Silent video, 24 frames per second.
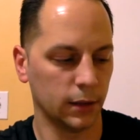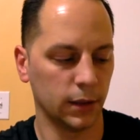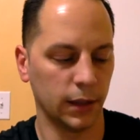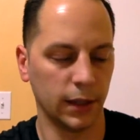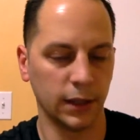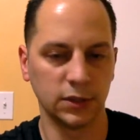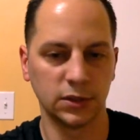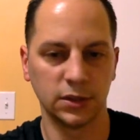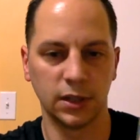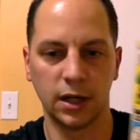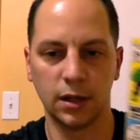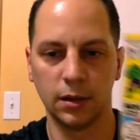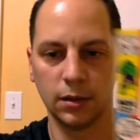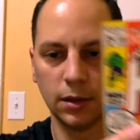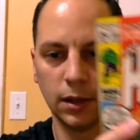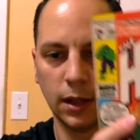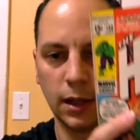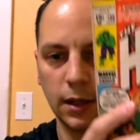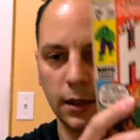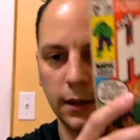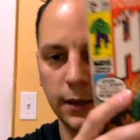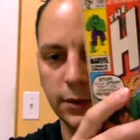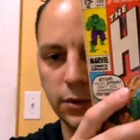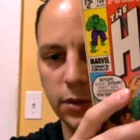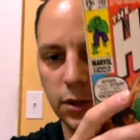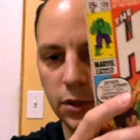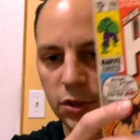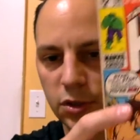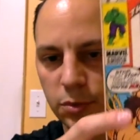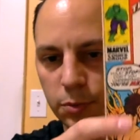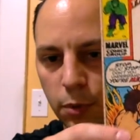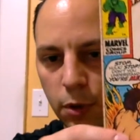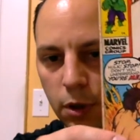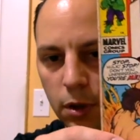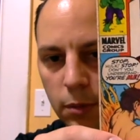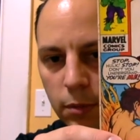Like I said, a lot of these I
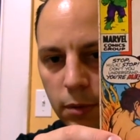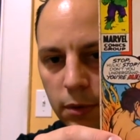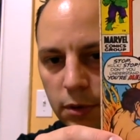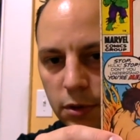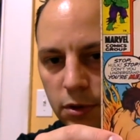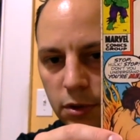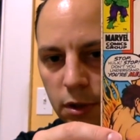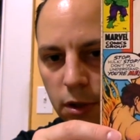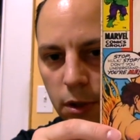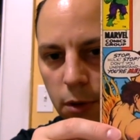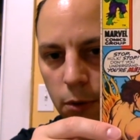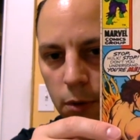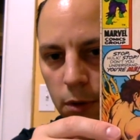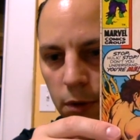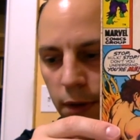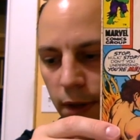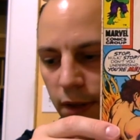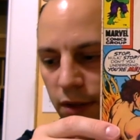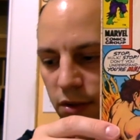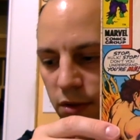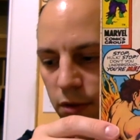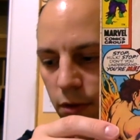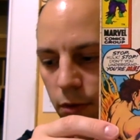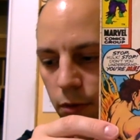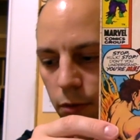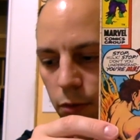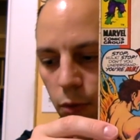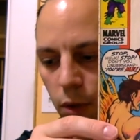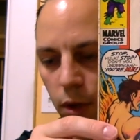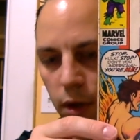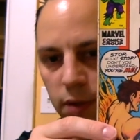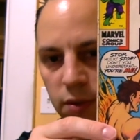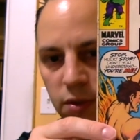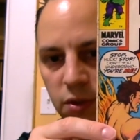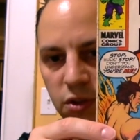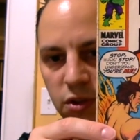just bought them because they were nice little
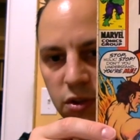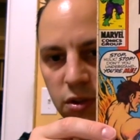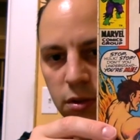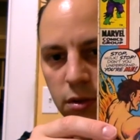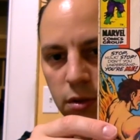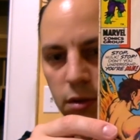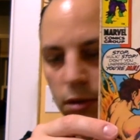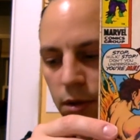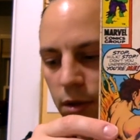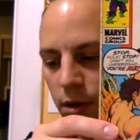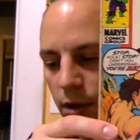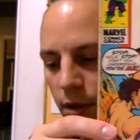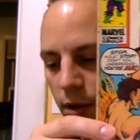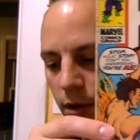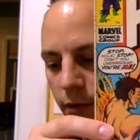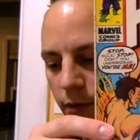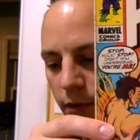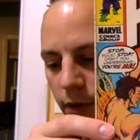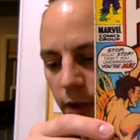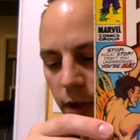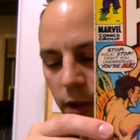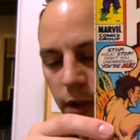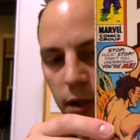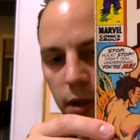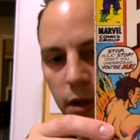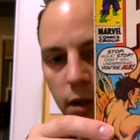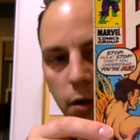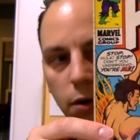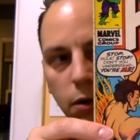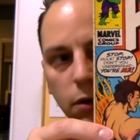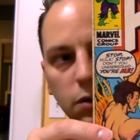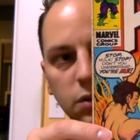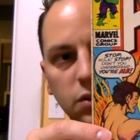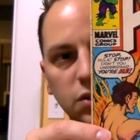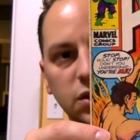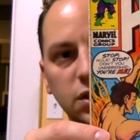runs of the
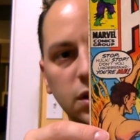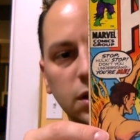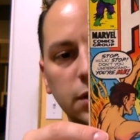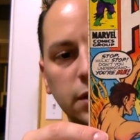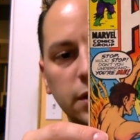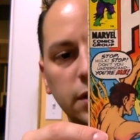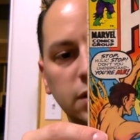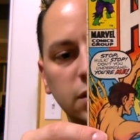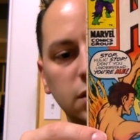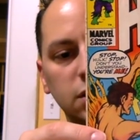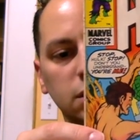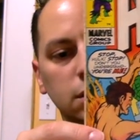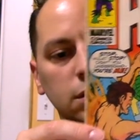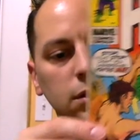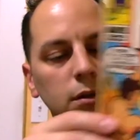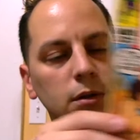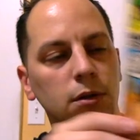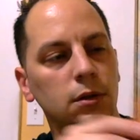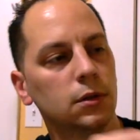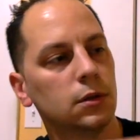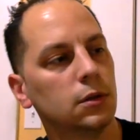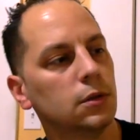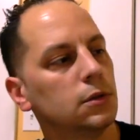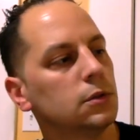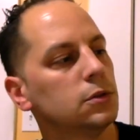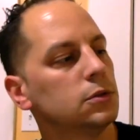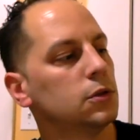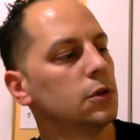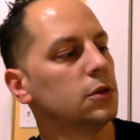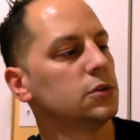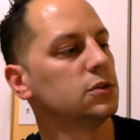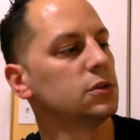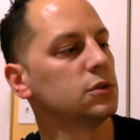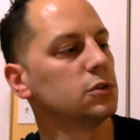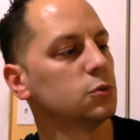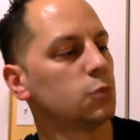Hulk series.
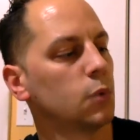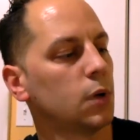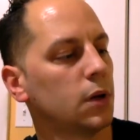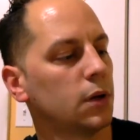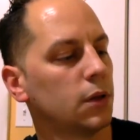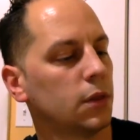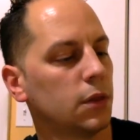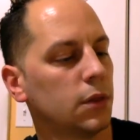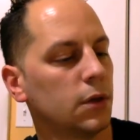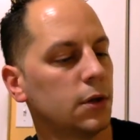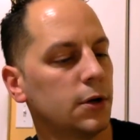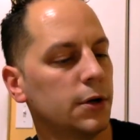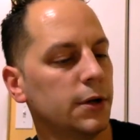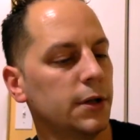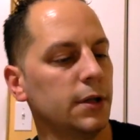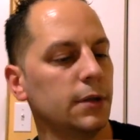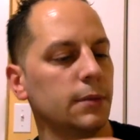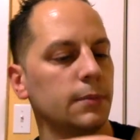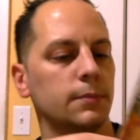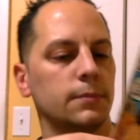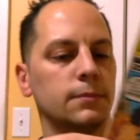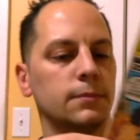This is 130.